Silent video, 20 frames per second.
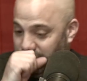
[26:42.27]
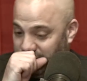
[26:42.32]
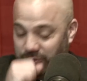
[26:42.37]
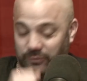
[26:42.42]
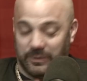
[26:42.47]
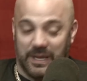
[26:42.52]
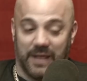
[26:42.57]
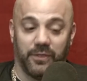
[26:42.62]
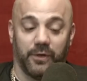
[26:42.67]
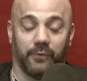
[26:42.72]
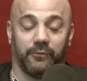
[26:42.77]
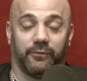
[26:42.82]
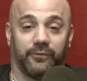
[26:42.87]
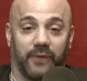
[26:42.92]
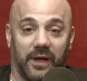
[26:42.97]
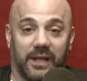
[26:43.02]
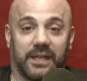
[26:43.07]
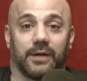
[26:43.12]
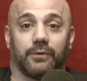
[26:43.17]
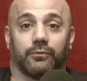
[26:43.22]
and the
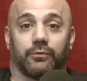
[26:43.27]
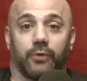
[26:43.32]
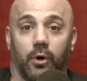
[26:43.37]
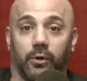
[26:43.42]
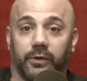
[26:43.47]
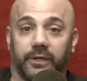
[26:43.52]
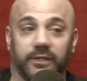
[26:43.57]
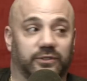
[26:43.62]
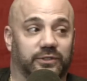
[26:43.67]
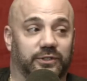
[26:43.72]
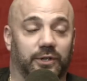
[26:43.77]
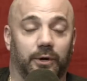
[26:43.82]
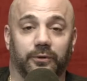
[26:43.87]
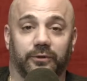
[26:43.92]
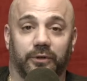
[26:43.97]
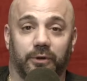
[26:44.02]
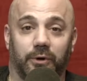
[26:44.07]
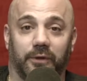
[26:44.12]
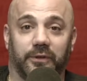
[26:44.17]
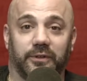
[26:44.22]
fucking Rolling Stones
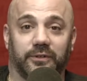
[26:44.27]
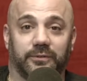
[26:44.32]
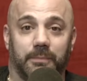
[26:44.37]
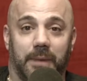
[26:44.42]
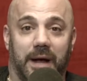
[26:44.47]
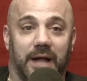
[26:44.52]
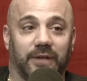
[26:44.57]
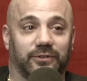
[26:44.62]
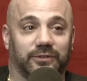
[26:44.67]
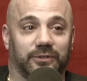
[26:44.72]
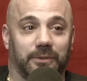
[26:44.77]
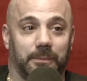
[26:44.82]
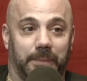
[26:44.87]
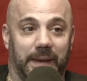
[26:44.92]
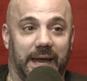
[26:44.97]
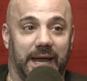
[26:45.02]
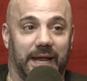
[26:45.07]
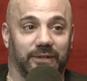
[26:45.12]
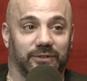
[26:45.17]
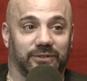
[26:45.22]
and all these monster
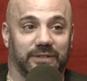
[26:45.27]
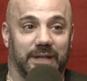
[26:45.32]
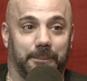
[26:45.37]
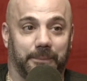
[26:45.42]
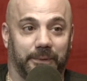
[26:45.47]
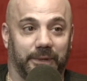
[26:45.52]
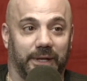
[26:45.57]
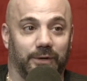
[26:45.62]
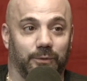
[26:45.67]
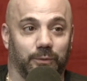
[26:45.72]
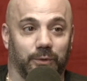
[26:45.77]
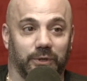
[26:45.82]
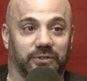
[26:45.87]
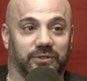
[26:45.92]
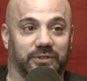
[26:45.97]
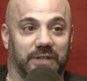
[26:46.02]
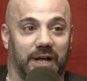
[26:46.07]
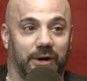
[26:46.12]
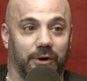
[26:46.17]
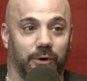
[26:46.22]
bands that played
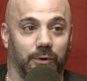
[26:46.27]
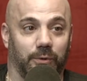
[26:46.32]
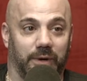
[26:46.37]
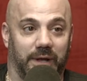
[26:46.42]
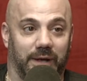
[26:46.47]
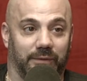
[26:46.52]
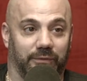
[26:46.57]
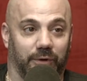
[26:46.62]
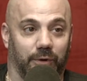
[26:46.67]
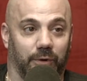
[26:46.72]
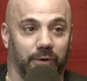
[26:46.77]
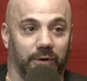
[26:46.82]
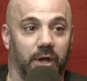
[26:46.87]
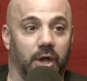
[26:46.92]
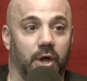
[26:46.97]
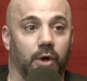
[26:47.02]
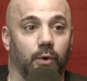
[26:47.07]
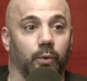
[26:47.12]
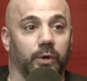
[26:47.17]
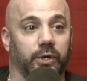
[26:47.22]
Woodstock or whatever, or
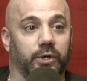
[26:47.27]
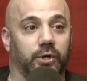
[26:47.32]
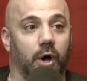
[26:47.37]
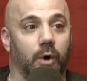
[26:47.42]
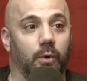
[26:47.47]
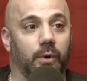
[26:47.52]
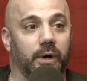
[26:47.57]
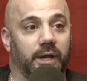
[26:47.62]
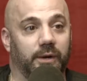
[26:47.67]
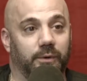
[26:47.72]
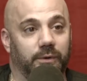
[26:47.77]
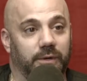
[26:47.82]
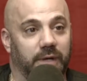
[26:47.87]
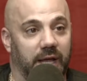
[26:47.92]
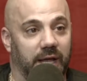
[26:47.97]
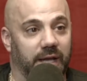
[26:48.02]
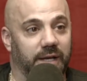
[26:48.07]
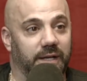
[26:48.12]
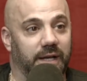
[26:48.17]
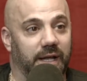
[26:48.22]
would go in
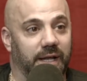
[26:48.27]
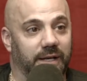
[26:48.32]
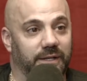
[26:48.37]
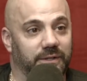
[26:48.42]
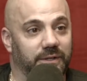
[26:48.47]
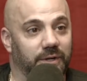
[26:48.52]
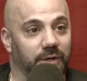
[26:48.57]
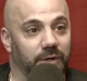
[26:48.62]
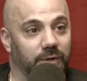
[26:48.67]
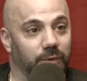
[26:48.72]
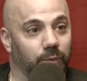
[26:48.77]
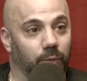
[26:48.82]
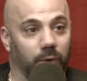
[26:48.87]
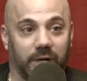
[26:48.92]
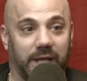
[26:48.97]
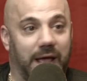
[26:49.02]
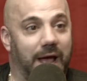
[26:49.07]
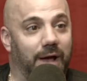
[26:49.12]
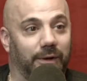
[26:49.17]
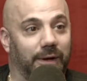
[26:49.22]
and
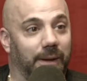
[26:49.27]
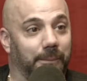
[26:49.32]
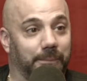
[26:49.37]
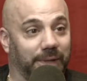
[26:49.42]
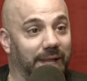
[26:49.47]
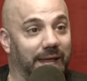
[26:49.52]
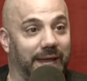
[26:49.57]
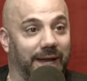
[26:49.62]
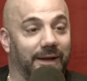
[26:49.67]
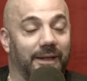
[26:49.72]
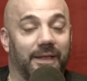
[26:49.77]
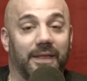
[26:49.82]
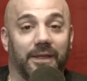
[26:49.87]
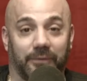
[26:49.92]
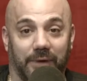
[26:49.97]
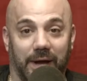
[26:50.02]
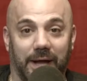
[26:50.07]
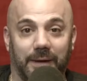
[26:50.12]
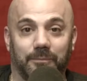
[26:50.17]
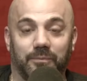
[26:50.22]
work out and play,
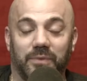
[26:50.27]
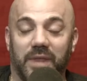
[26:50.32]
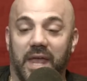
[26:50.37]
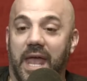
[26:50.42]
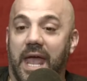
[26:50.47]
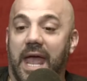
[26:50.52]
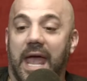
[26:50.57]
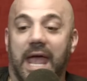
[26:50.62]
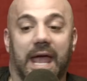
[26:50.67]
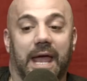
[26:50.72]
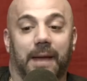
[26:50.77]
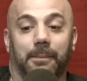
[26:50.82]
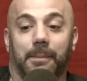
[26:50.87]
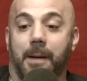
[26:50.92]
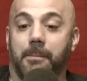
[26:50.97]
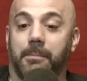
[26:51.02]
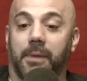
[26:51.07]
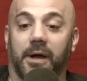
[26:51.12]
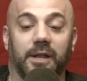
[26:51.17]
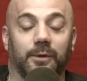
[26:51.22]
right? And
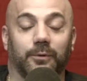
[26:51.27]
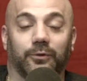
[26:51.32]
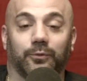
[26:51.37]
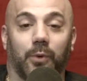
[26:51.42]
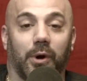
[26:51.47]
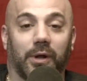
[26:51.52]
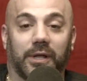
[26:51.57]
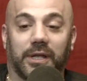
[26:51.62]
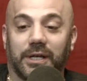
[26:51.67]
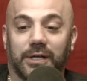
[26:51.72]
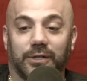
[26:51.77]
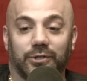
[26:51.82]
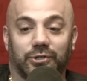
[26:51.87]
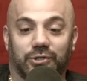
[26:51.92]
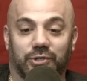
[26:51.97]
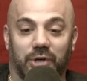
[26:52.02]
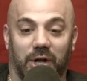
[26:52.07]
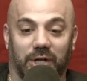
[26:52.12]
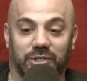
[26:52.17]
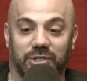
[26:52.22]
my buddy was working
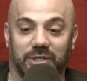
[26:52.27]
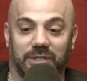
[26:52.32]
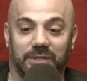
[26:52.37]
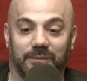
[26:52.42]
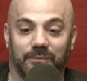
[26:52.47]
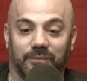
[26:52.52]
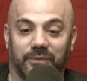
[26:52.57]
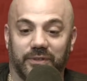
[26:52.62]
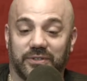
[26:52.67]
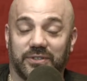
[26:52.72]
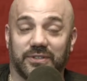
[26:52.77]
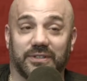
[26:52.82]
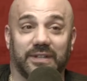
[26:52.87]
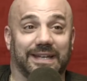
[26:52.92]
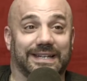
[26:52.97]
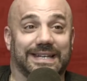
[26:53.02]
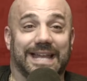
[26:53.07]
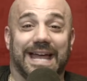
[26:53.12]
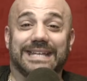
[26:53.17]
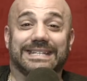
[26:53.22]
construction. This is
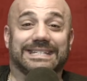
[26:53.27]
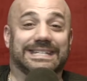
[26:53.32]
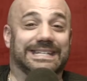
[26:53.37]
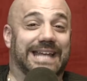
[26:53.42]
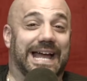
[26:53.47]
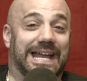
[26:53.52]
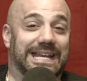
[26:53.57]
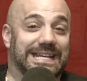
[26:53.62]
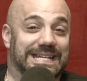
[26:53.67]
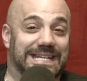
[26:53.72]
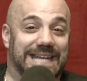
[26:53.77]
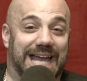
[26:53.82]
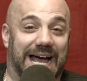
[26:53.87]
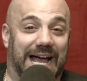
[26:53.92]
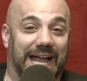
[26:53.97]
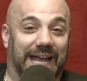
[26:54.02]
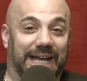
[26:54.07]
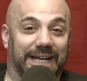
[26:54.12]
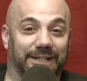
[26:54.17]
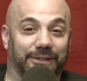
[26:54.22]
like
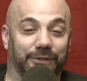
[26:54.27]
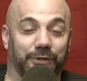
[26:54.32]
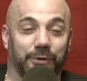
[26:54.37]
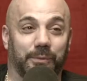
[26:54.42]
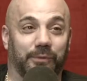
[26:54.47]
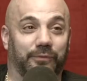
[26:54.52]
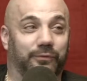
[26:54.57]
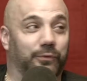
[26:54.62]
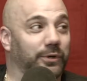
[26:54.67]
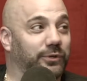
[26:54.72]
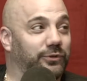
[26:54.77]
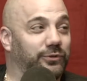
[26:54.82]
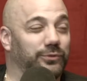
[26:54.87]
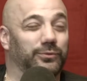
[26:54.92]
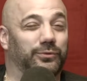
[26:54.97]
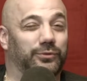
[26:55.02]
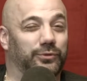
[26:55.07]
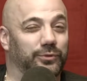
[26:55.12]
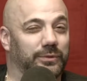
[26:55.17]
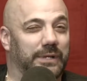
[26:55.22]
1999, a little before
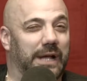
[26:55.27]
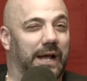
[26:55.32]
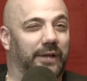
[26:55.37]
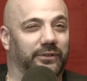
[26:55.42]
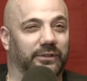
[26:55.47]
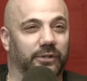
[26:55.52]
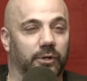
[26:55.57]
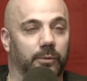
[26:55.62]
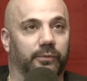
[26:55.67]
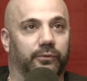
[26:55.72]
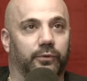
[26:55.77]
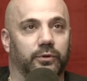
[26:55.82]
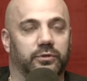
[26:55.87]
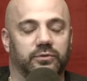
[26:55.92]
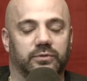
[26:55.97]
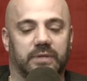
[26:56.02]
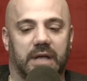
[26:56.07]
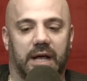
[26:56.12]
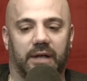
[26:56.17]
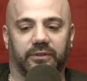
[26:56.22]
2000, a little before
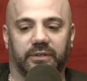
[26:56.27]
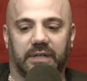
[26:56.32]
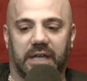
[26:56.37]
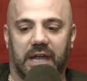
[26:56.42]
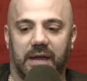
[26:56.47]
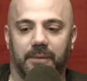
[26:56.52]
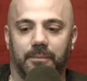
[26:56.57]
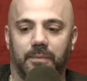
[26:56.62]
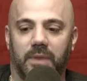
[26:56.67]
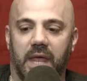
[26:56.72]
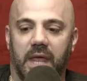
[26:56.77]
2000 came.